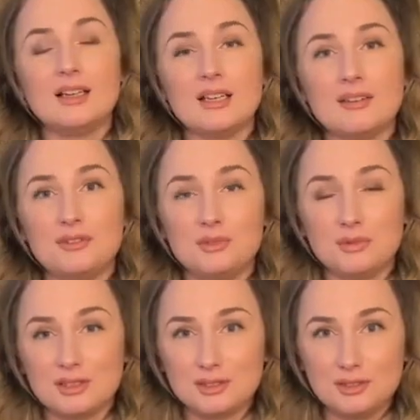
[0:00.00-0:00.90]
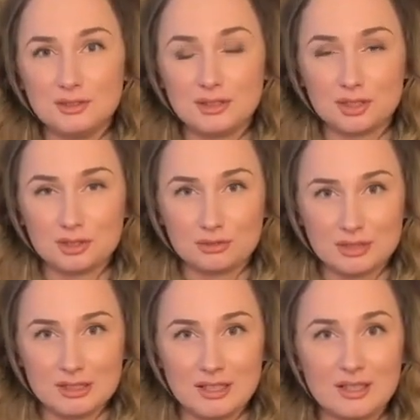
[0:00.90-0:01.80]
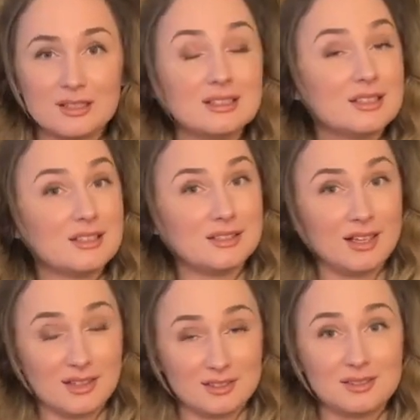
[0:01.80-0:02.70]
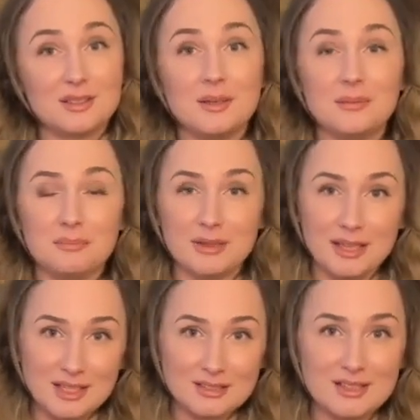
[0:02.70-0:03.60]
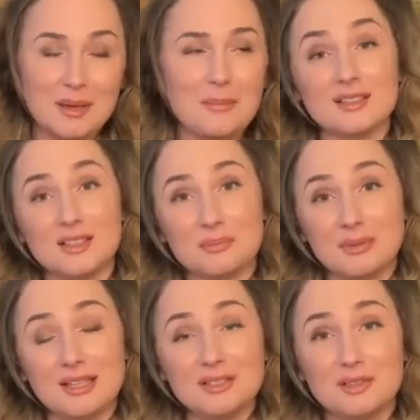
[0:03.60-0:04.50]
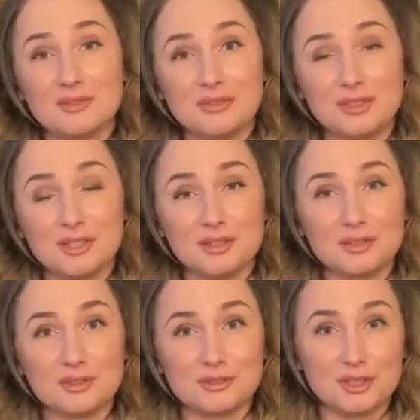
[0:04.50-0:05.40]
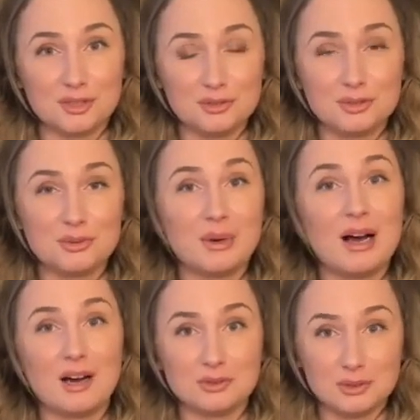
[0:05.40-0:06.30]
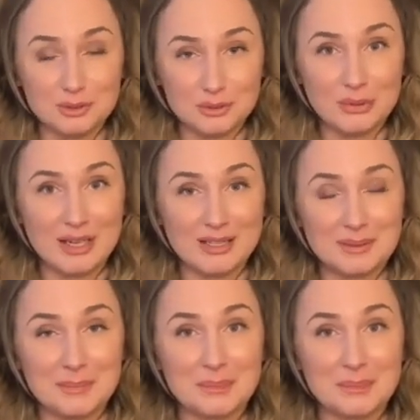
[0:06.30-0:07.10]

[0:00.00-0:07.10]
If you want to do a shortcut, yes, place them. There are plenty of the videos on the YouTube how to do that.